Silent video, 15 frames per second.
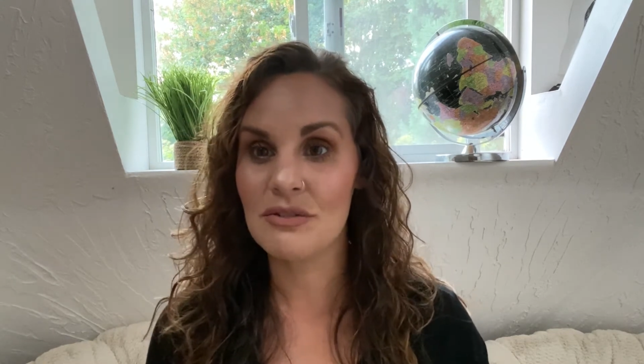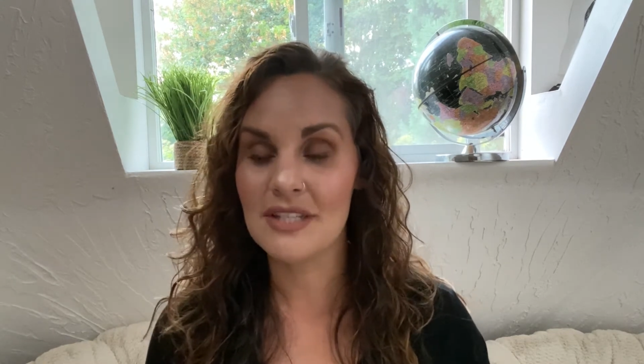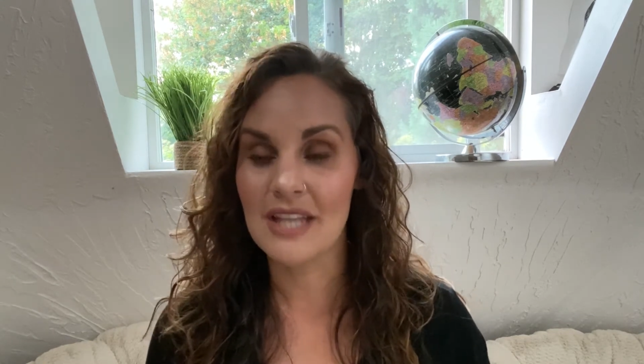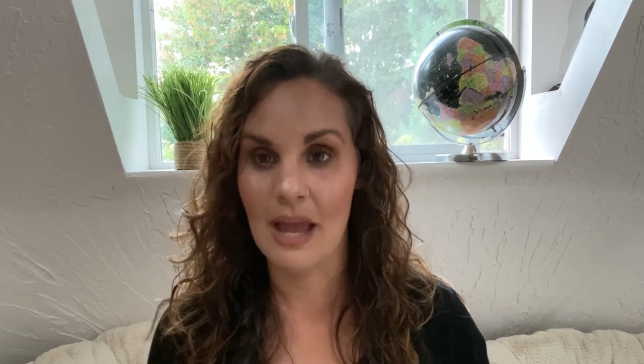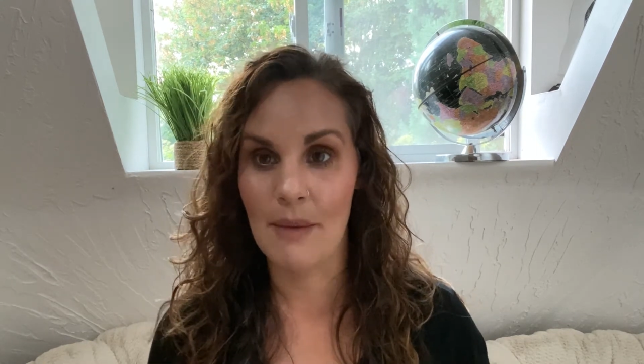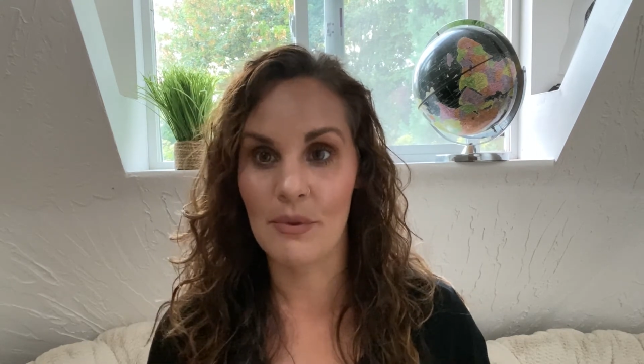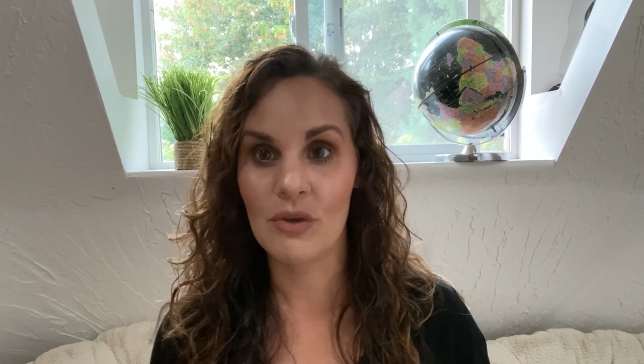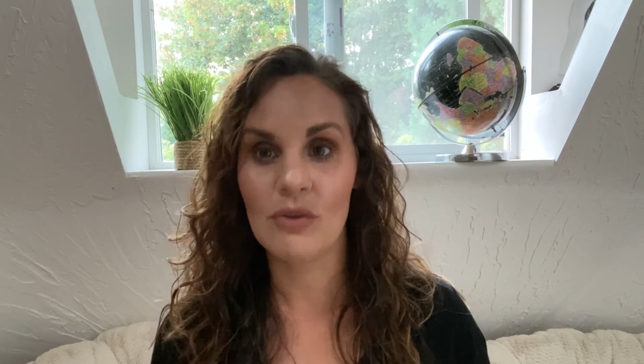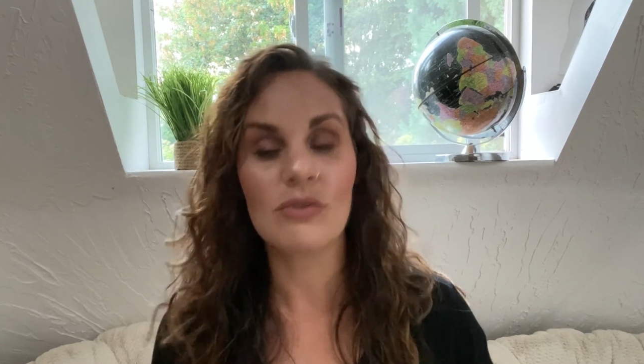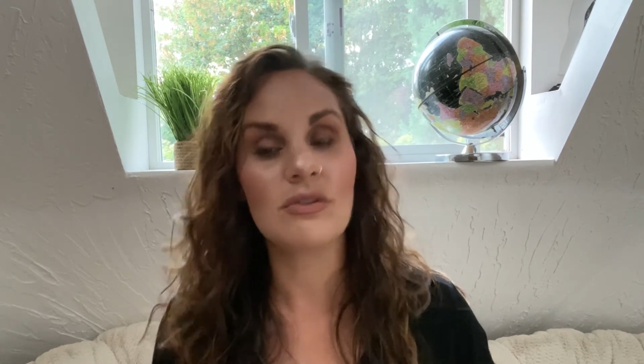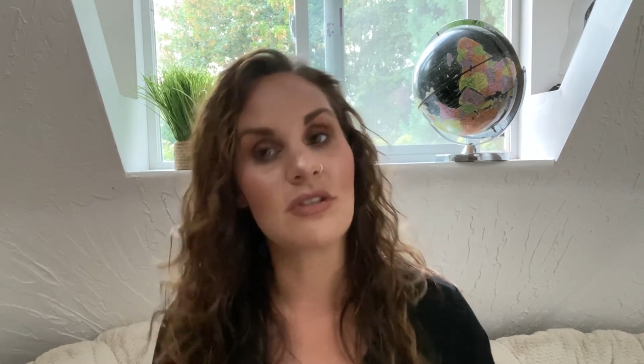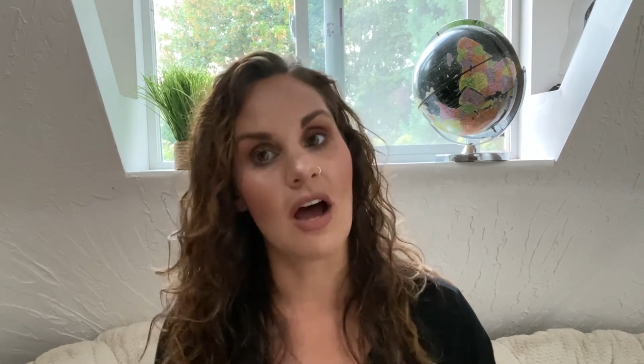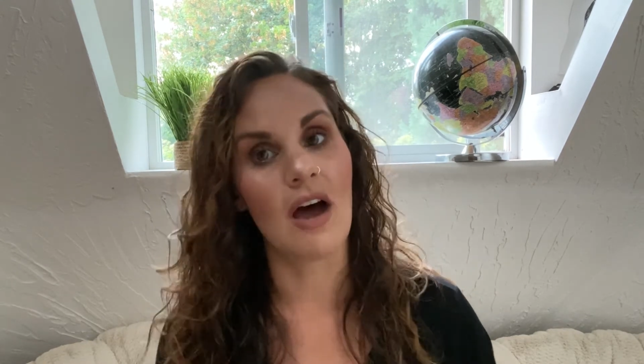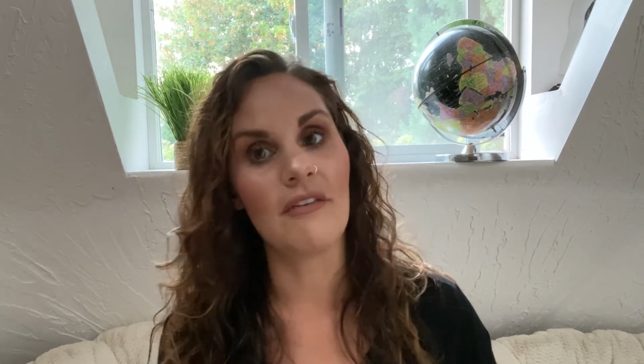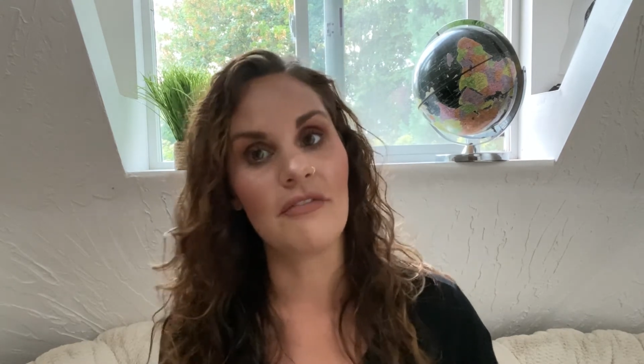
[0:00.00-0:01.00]
chemicals
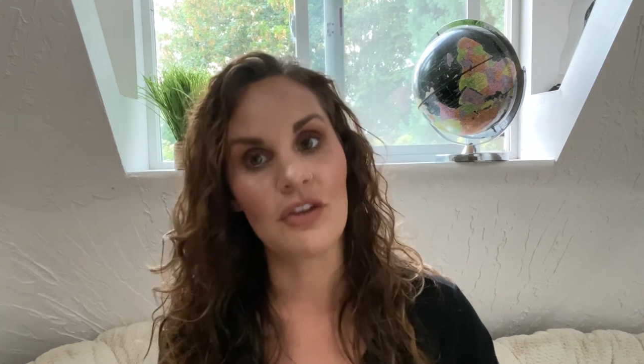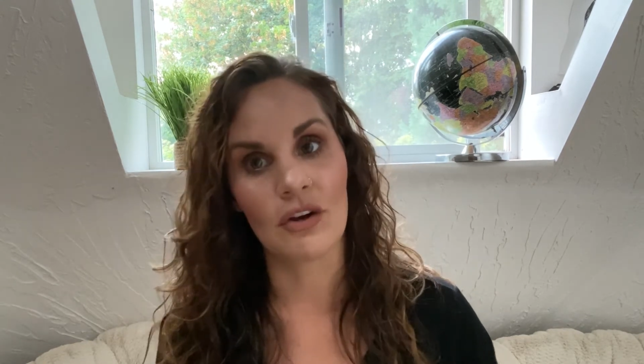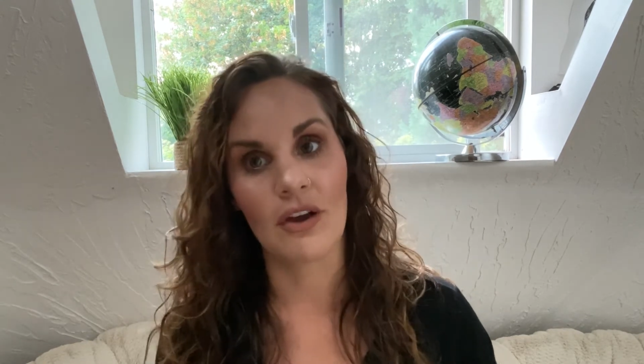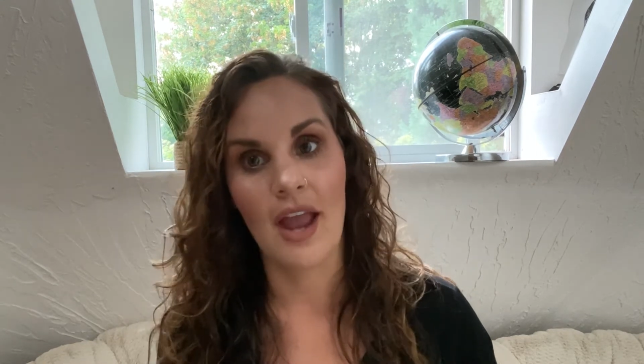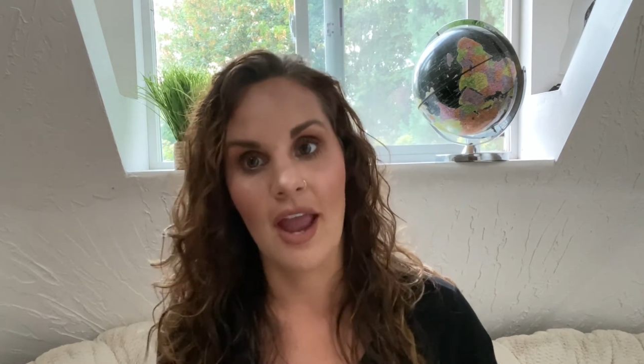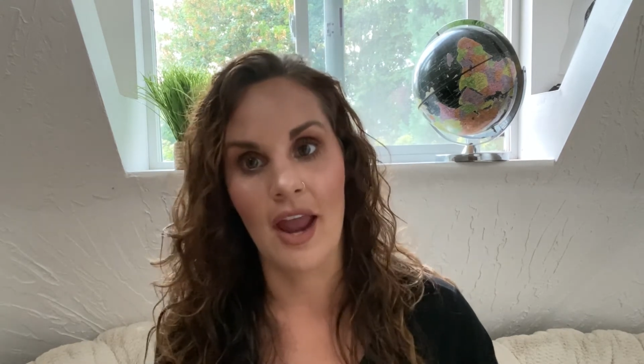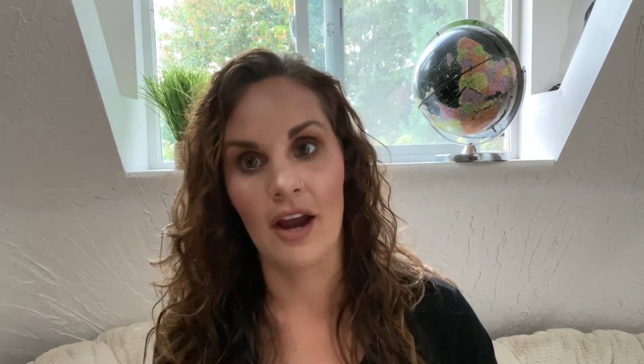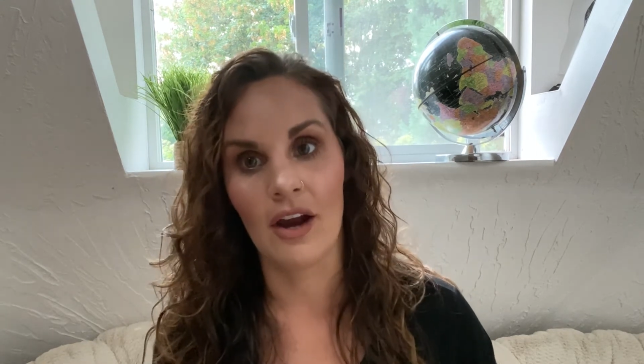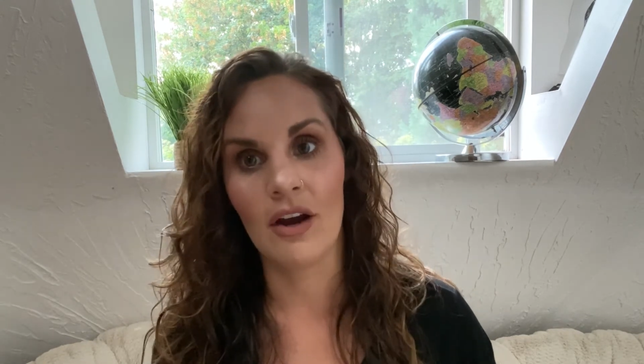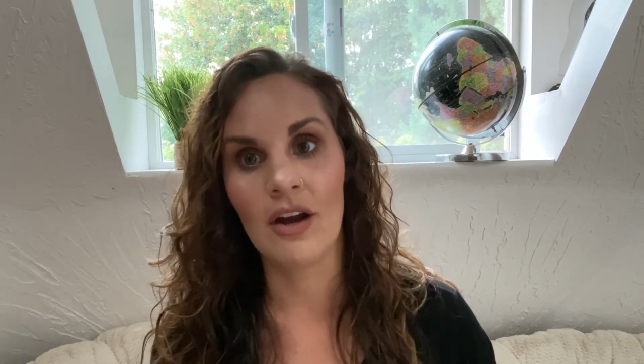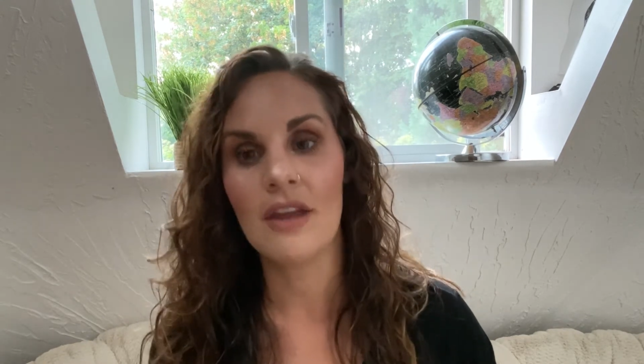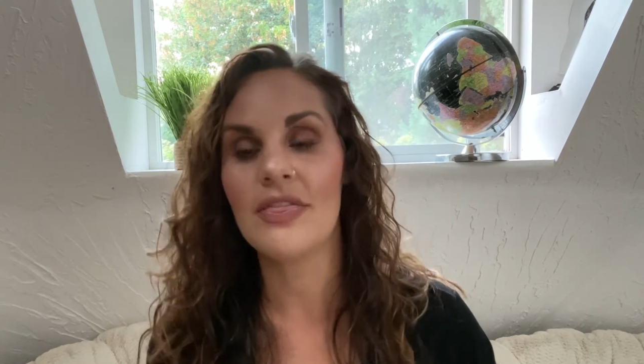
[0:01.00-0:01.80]
off your hair,